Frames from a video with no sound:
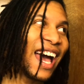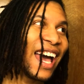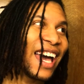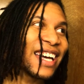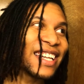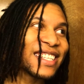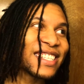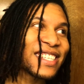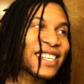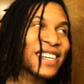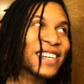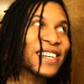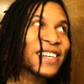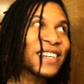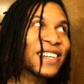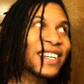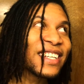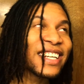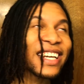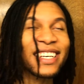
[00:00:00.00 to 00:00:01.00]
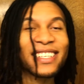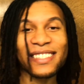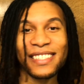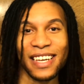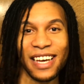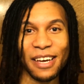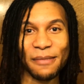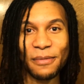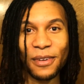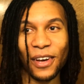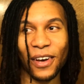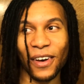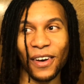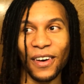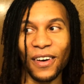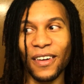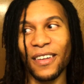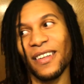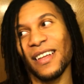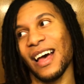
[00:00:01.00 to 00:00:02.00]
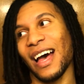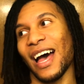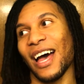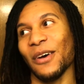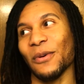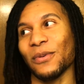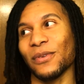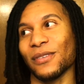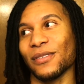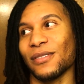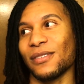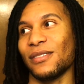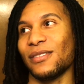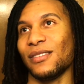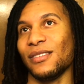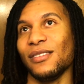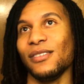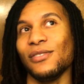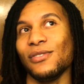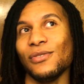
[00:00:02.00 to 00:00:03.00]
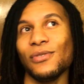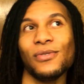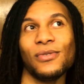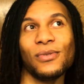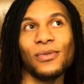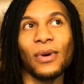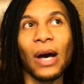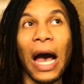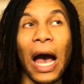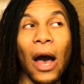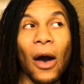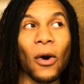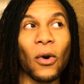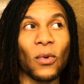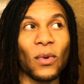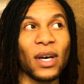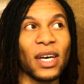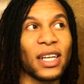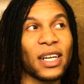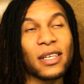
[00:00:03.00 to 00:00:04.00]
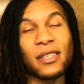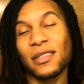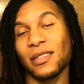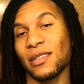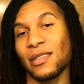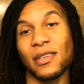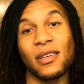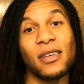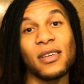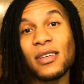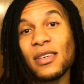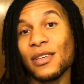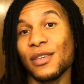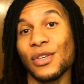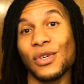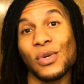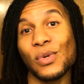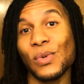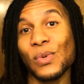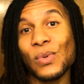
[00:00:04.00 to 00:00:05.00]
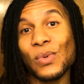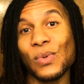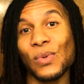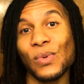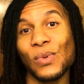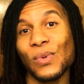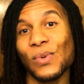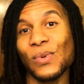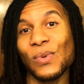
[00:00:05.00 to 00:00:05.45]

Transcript: Until next time, y'all, I will see you when I see you.